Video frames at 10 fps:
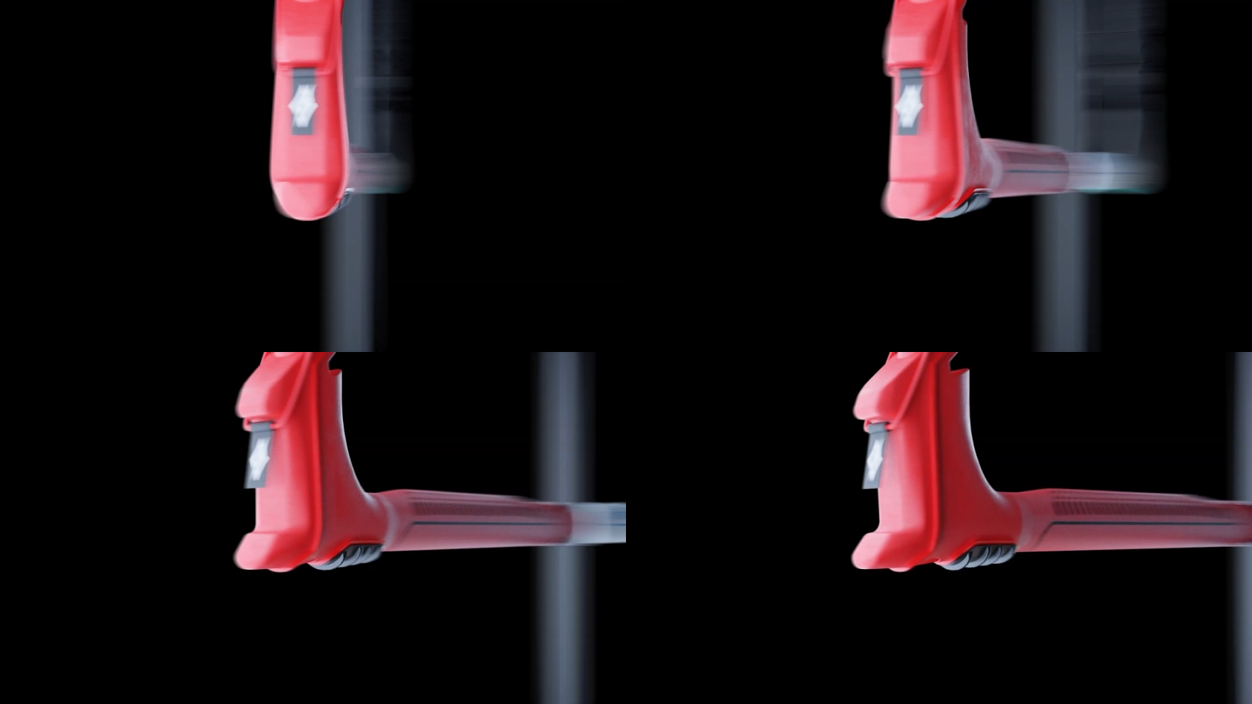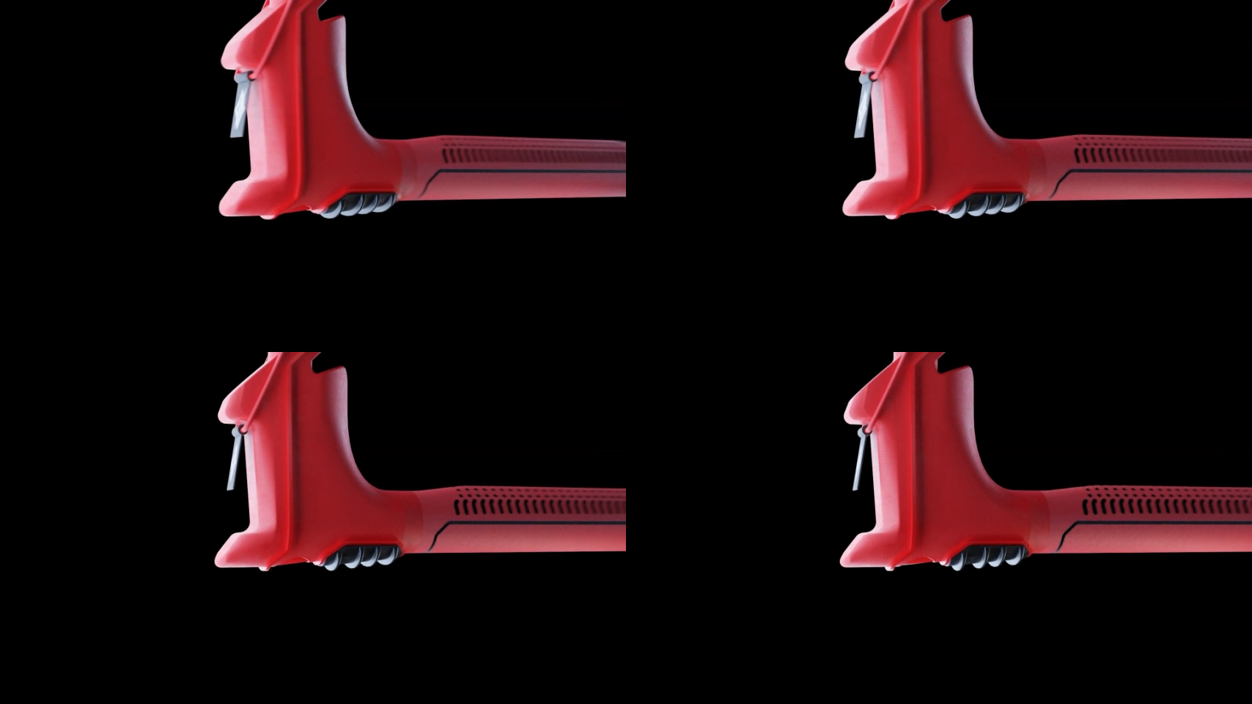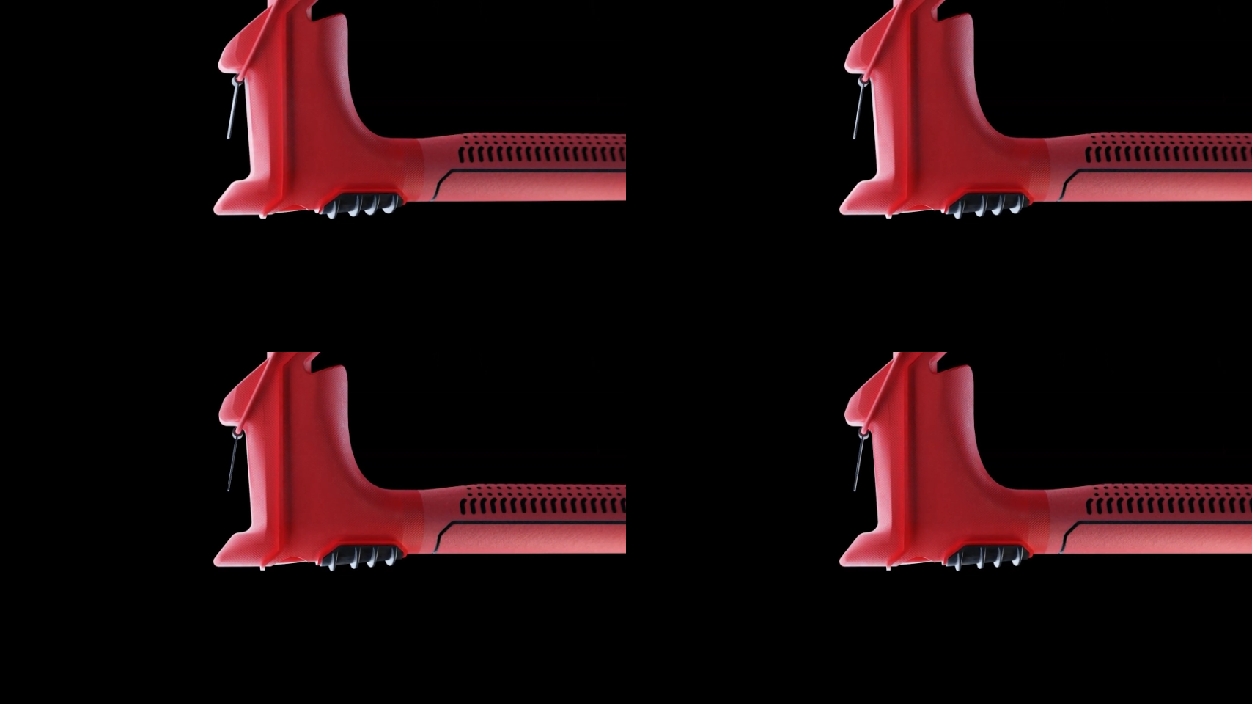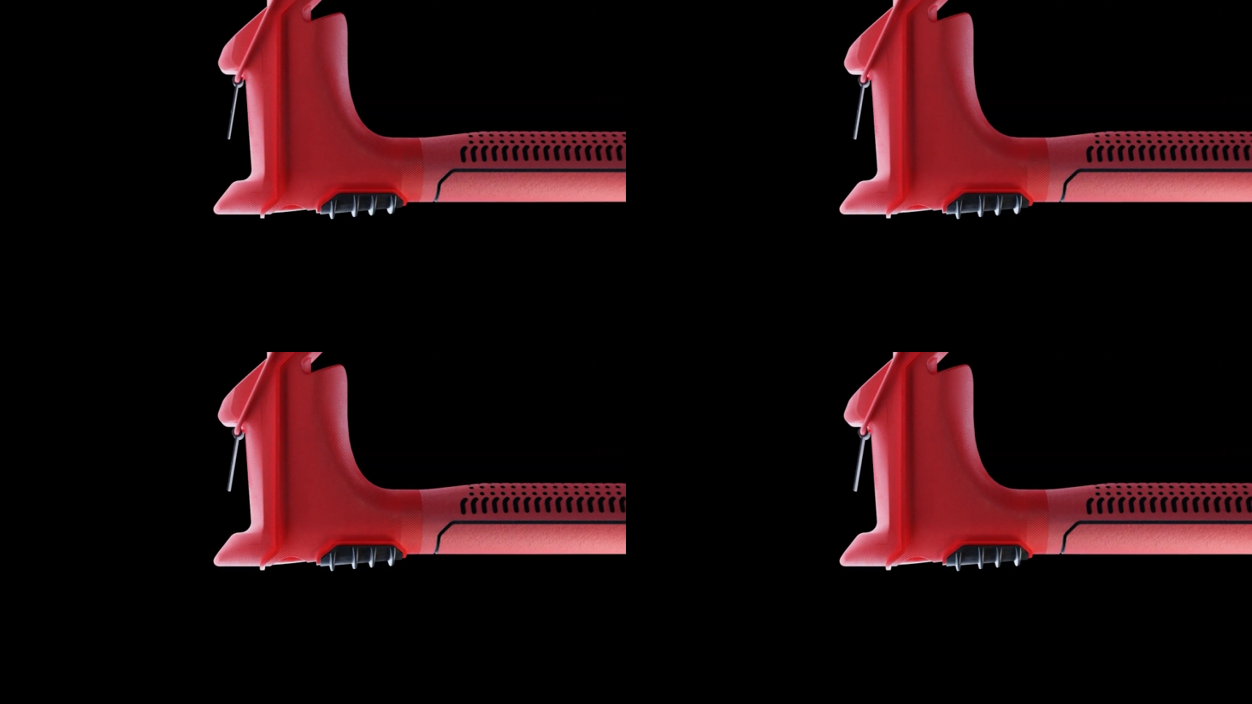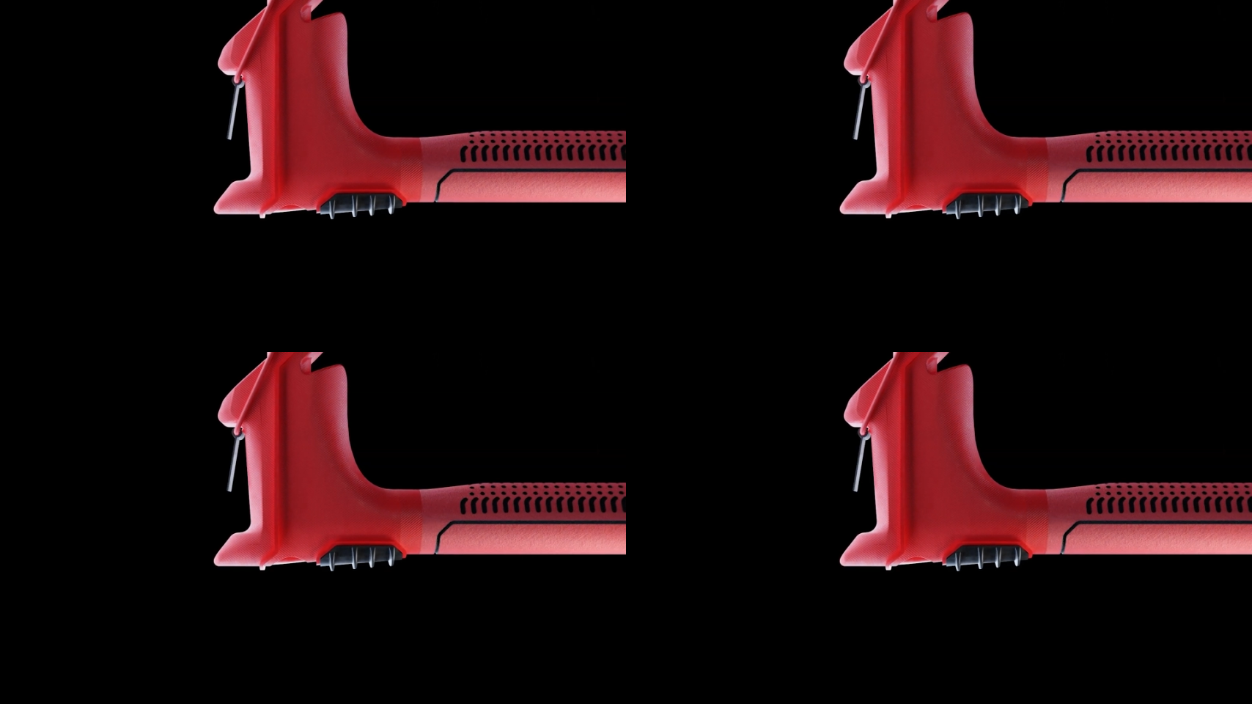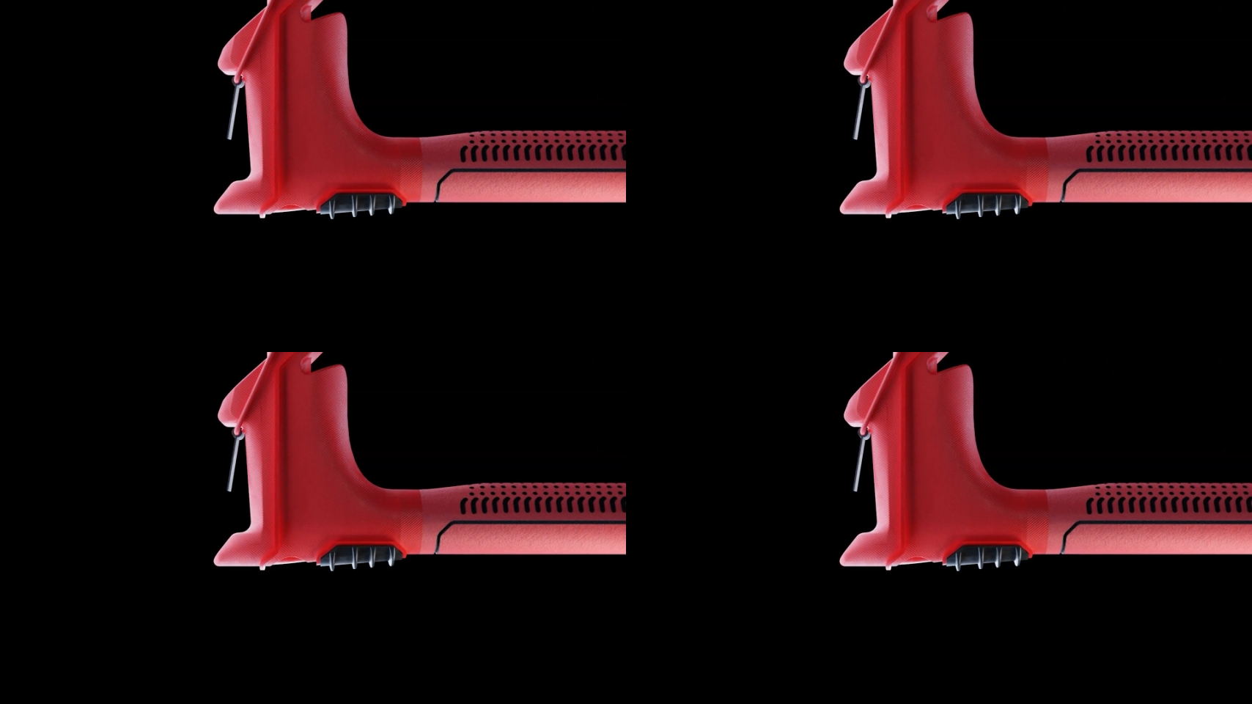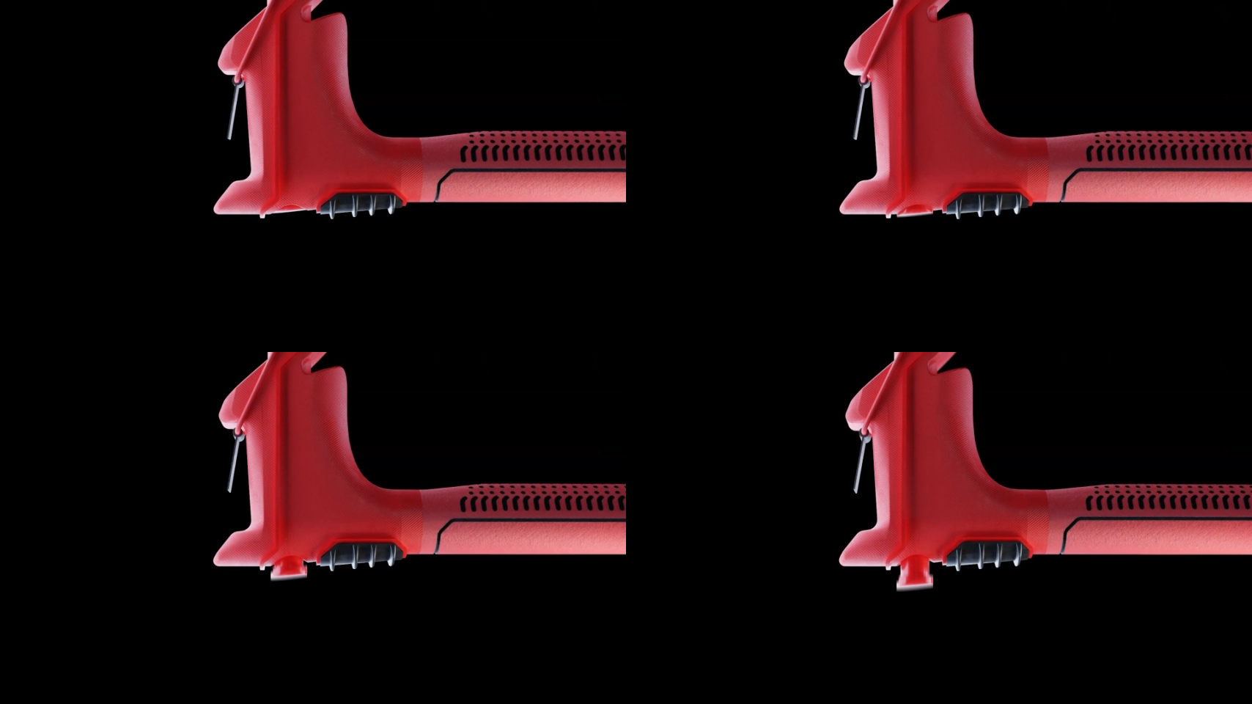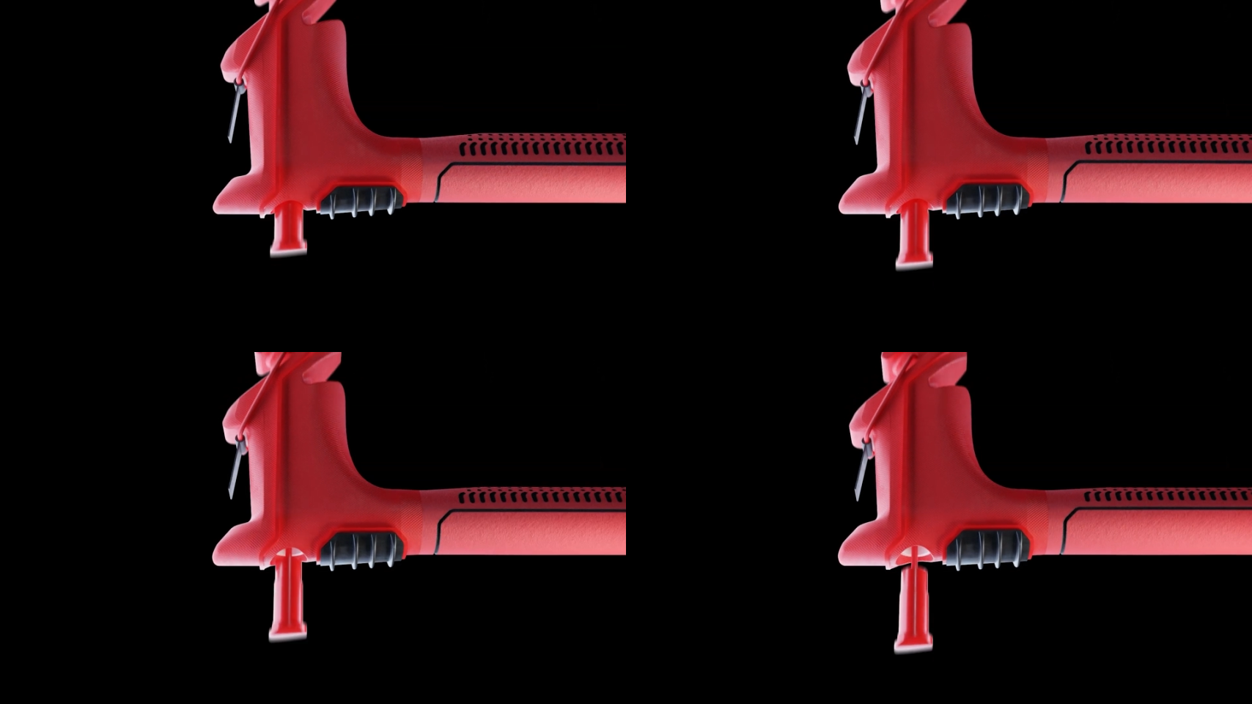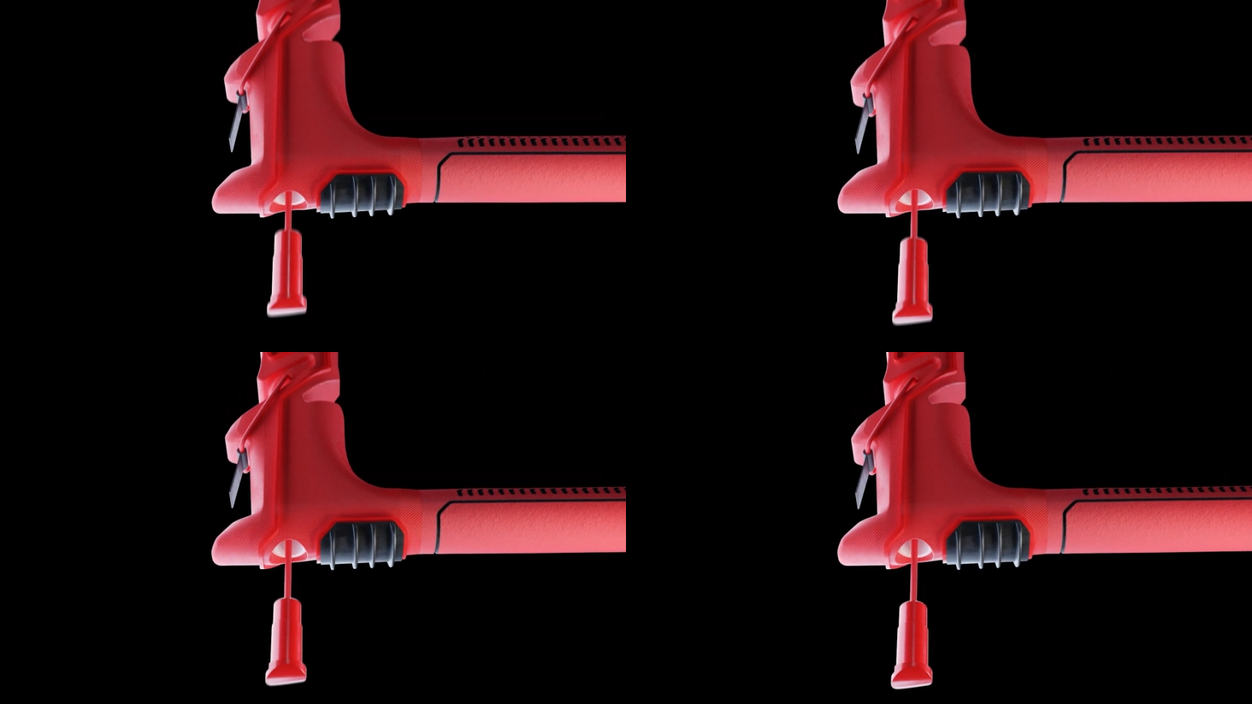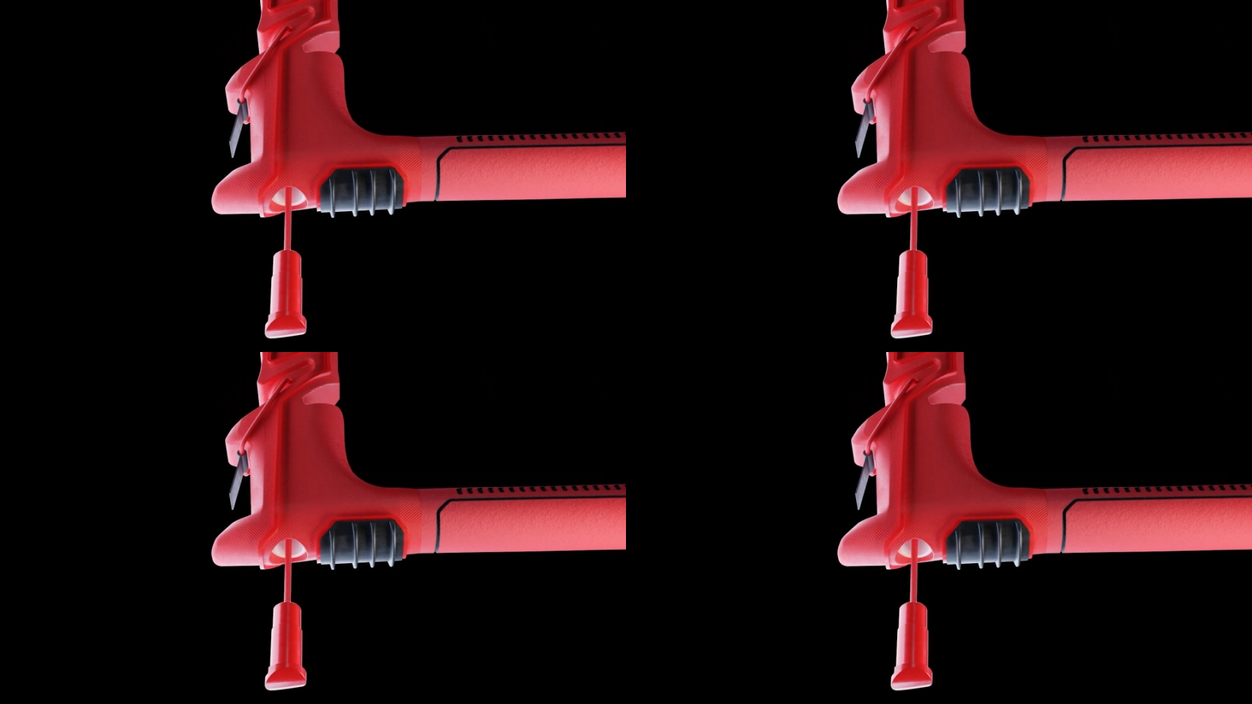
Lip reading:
Nobody's mouth can be seen.